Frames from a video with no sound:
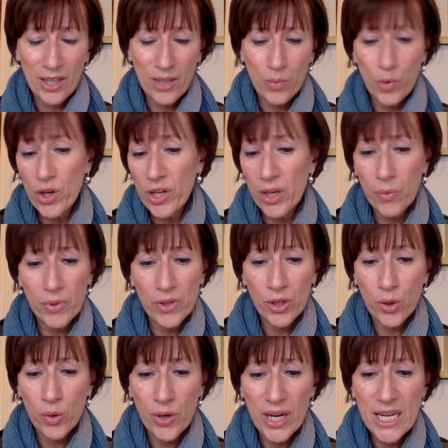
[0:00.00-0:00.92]
working with the
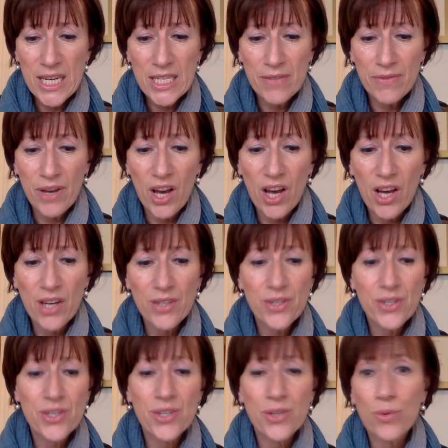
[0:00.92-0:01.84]
creative
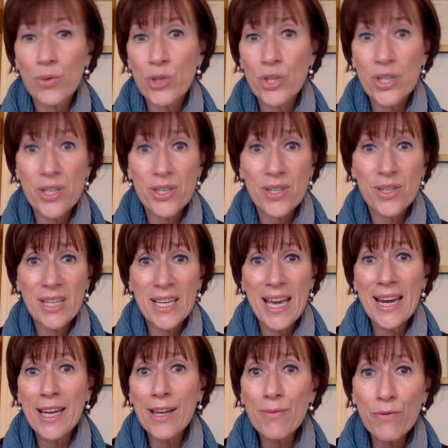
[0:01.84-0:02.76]
arts, or just
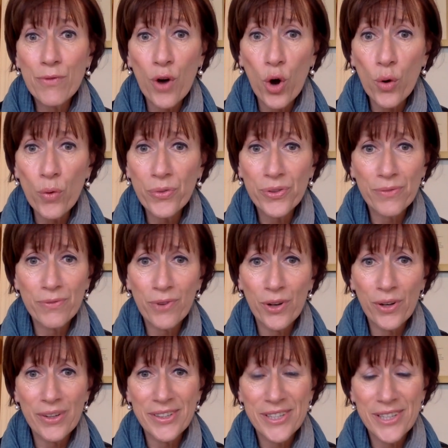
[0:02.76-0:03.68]
getting involved and
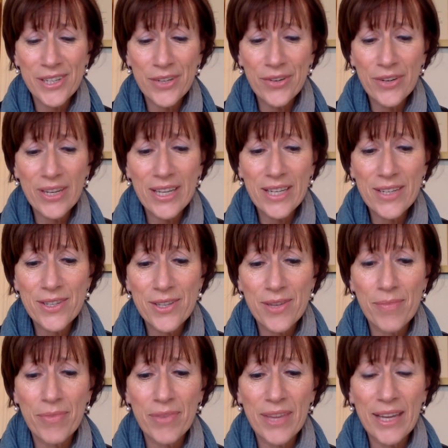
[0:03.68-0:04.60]
volunteering in
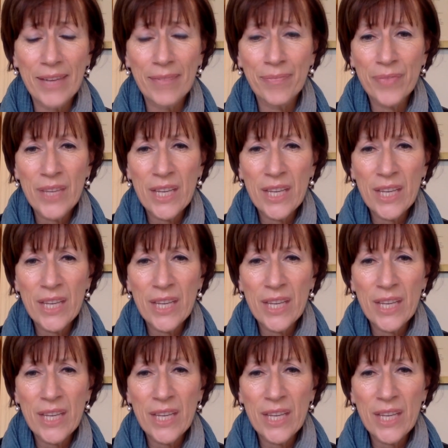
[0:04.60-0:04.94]
something?